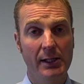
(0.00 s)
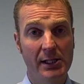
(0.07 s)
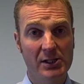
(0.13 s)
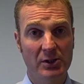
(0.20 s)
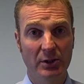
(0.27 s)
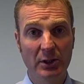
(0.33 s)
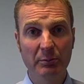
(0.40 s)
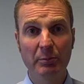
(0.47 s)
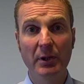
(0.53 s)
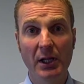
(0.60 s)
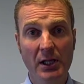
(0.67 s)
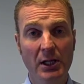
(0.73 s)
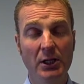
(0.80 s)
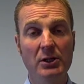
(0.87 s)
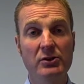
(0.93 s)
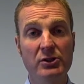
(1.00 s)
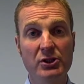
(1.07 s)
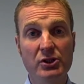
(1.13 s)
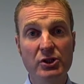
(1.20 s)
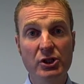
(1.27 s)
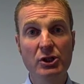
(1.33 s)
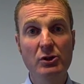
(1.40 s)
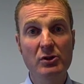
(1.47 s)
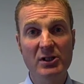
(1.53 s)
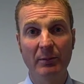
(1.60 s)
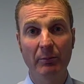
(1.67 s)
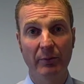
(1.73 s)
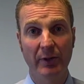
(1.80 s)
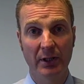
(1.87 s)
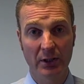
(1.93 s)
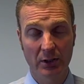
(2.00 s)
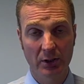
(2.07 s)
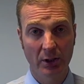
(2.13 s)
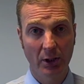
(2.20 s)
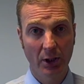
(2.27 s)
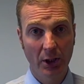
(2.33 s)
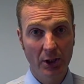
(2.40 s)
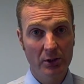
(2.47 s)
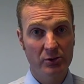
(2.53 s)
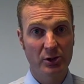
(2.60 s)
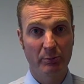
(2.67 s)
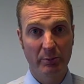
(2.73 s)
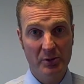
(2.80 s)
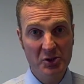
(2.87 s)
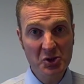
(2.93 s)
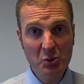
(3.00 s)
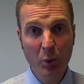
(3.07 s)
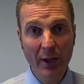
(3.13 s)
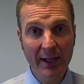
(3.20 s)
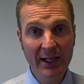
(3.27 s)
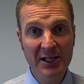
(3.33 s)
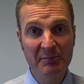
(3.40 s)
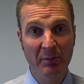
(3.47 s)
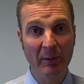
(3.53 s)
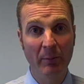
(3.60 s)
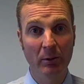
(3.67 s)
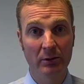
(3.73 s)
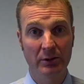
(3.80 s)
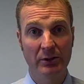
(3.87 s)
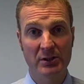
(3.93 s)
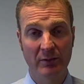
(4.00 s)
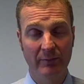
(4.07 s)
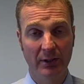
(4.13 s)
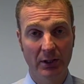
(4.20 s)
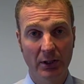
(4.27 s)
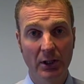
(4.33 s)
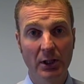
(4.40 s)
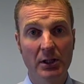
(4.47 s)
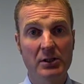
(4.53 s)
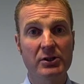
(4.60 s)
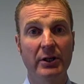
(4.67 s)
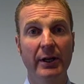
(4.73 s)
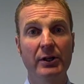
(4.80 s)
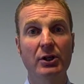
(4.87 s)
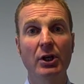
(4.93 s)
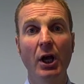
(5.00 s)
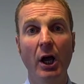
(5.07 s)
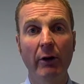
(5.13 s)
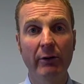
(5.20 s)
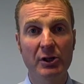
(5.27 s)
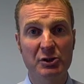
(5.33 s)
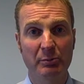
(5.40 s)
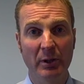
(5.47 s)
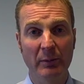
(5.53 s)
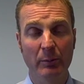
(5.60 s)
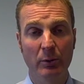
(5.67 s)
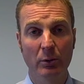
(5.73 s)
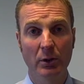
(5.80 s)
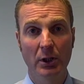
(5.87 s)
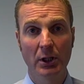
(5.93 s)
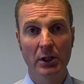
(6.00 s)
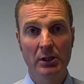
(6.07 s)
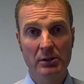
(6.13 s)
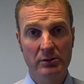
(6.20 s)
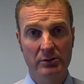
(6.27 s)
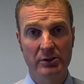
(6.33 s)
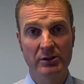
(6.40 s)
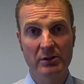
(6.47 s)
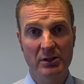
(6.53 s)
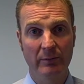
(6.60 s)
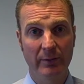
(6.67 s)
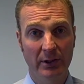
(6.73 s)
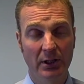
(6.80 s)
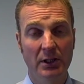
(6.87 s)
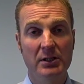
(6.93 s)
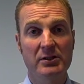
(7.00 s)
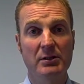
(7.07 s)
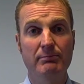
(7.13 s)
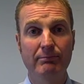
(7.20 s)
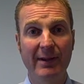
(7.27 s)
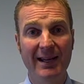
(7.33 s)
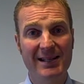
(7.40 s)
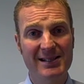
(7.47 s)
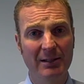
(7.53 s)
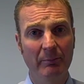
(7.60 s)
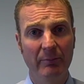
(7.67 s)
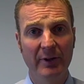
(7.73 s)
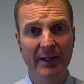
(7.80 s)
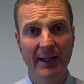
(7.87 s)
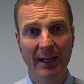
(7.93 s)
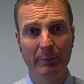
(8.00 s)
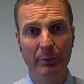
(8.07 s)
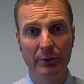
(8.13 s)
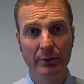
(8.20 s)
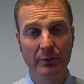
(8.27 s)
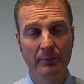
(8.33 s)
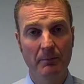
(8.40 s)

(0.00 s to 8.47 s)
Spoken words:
It's going to be to do something, to persuade people to do something, to encourage people to do something, to make something happen.